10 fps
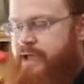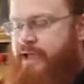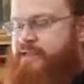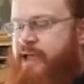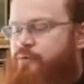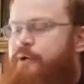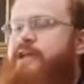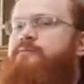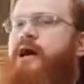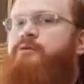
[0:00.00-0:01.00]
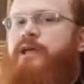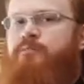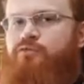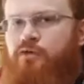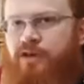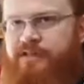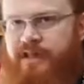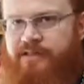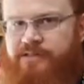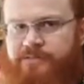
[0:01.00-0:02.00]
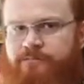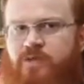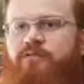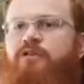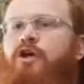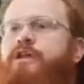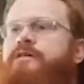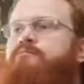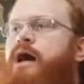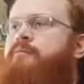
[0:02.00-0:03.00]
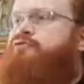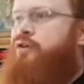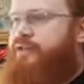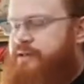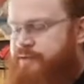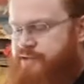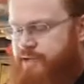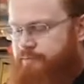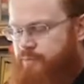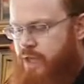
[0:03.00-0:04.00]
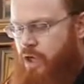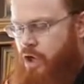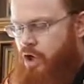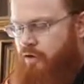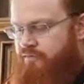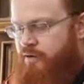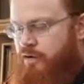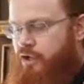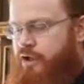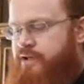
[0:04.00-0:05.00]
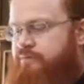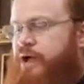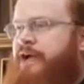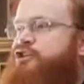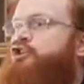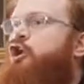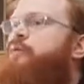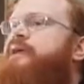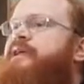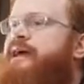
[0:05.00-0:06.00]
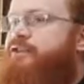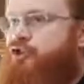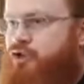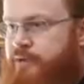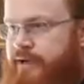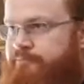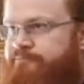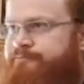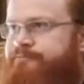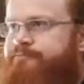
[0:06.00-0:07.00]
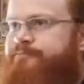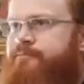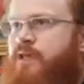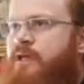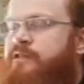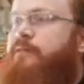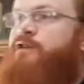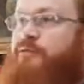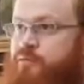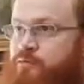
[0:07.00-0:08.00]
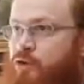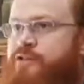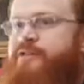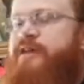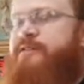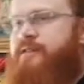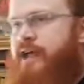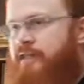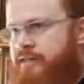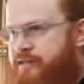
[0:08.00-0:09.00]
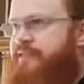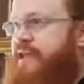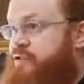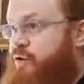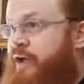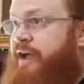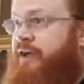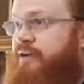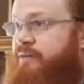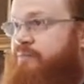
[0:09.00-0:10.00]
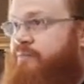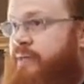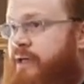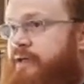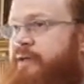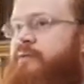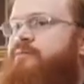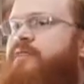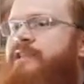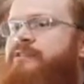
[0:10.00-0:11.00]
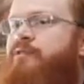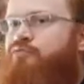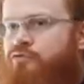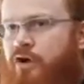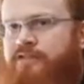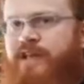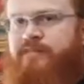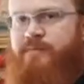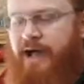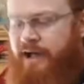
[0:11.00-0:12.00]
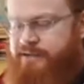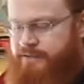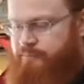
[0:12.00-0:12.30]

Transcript: It's a week by week process of learning by proximity, of learning by showing and doing sometimes with more success than others, and that's okay. That's the process part.